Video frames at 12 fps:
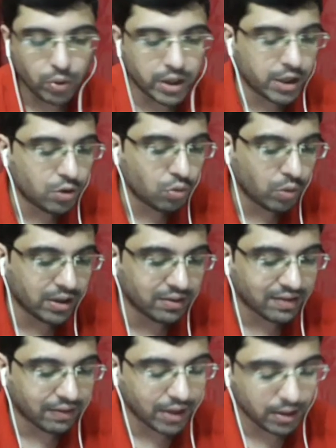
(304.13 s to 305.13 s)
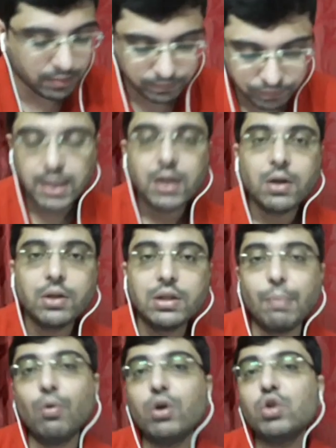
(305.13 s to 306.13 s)
into e7. The
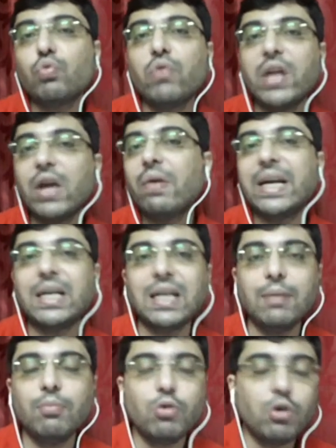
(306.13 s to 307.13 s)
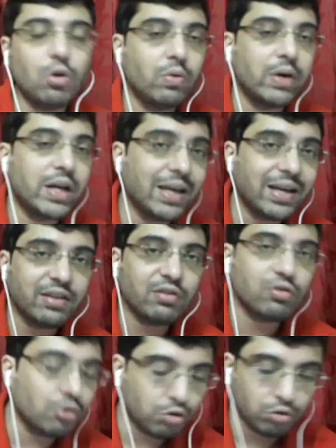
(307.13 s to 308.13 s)
most frequently moved over here is
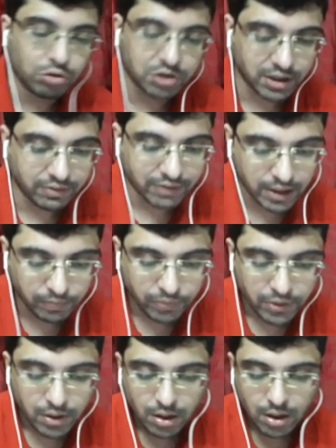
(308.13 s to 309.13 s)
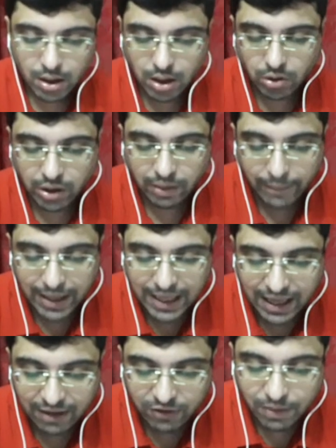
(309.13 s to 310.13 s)
rook to c1. Okay,
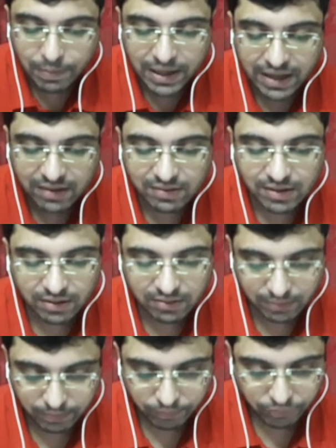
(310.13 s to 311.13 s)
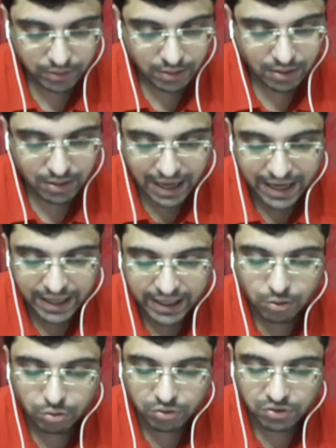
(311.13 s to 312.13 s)
but if he plays this, knight
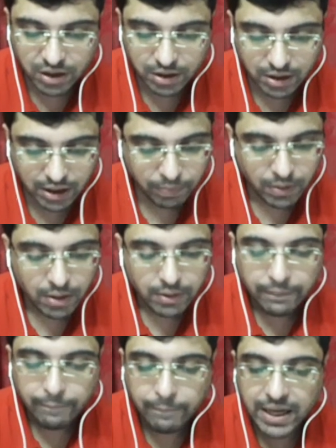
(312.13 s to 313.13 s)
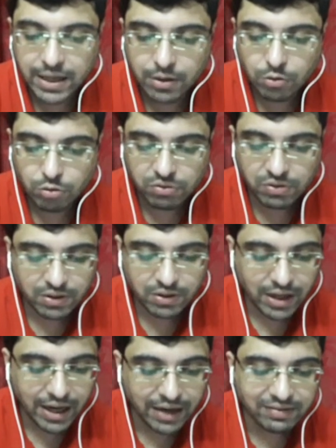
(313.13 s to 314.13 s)
into c3, b into
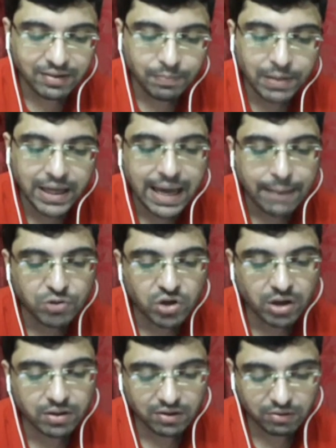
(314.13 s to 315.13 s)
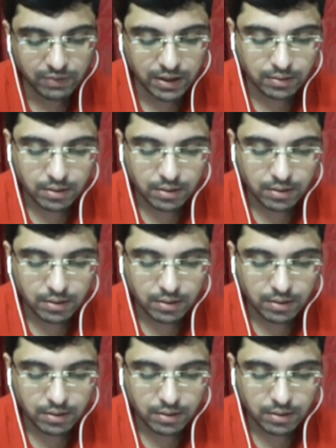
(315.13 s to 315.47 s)
c3, and simply capture this one,